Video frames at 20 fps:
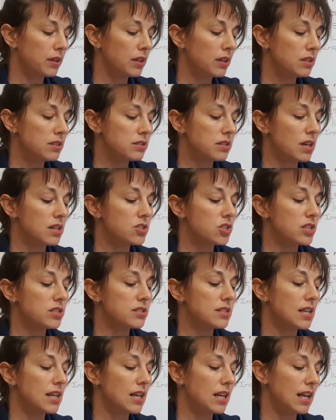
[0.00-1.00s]
such as
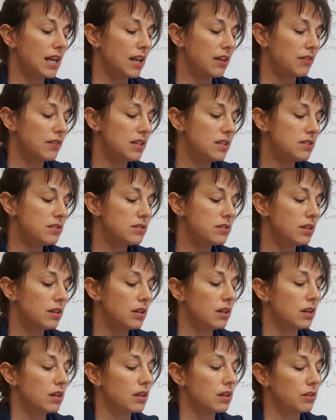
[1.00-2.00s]
the levies,
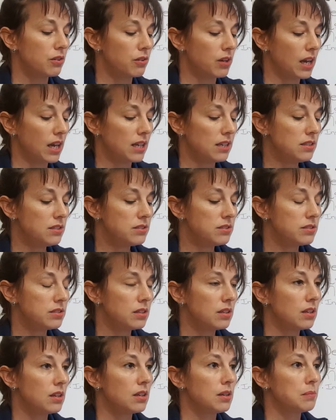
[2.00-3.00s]
rates,
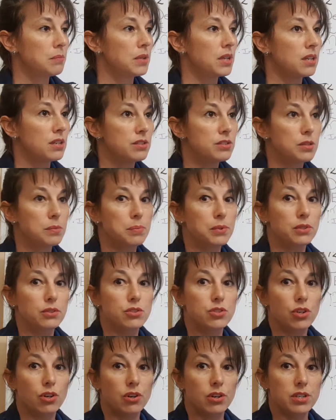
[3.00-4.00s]
municipal
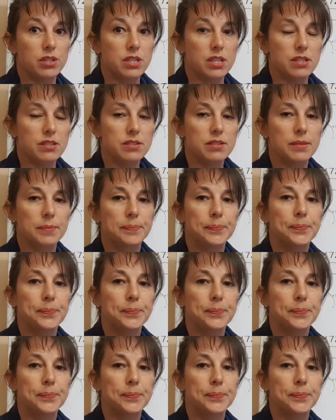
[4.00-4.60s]
charges?